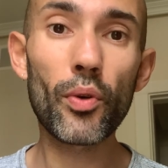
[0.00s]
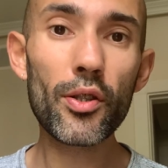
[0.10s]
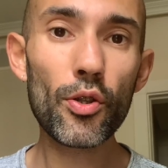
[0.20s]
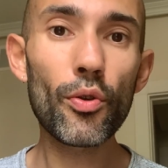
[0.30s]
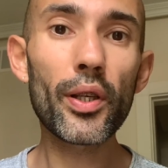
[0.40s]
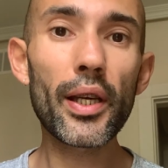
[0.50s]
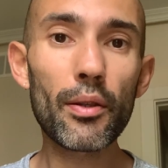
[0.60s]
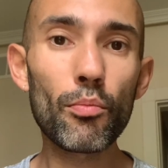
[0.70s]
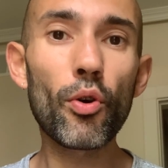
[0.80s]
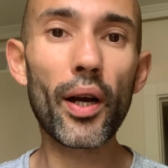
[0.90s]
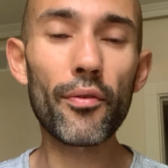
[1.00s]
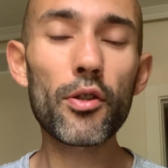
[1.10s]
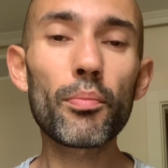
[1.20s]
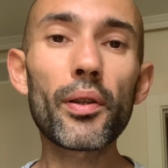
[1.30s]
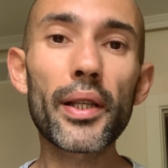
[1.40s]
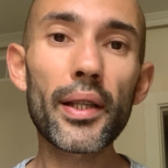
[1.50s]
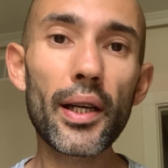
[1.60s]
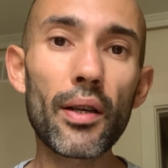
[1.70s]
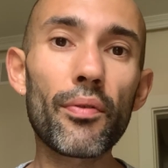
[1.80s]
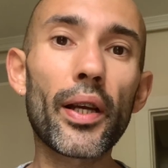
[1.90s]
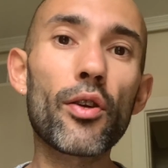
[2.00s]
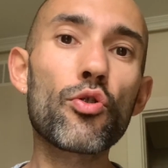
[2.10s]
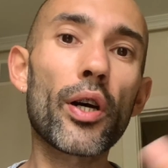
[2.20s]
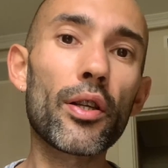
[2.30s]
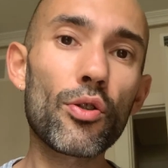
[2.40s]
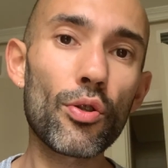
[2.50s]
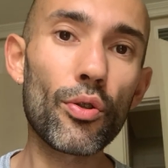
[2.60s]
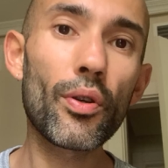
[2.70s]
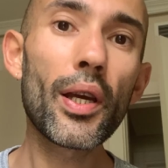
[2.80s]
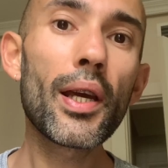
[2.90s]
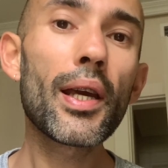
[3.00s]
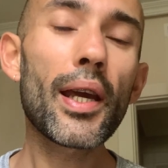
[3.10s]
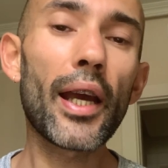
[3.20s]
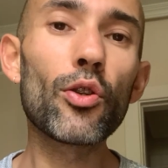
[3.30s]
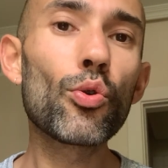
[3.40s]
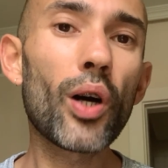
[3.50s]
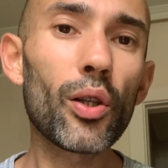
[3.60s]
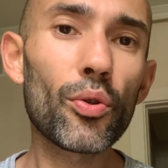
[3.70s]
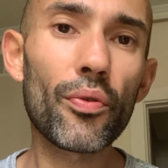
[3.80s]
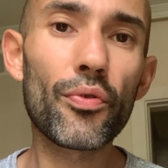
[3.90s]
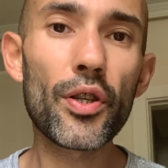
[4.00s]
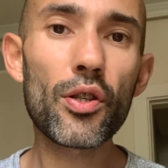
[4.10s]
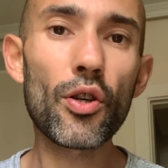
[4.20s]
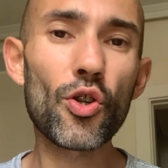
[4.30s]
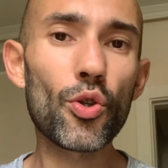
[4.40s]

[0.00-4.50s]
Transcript: Once you're going to get more comfortable, then kind of like try to and do a lot of research.